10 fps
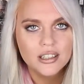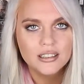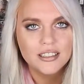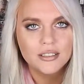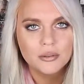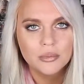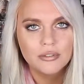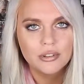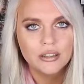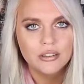getting to my
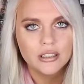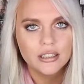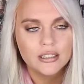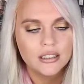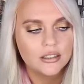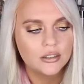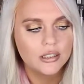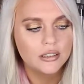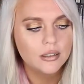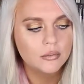favorite
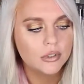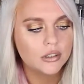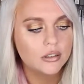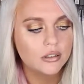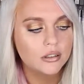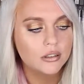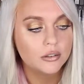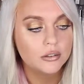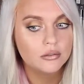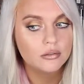accessory. I'm just gonna, you
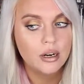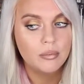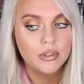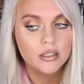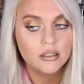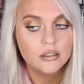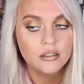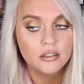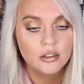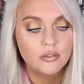know, wrap this
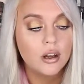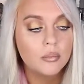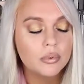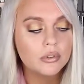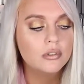stuff up.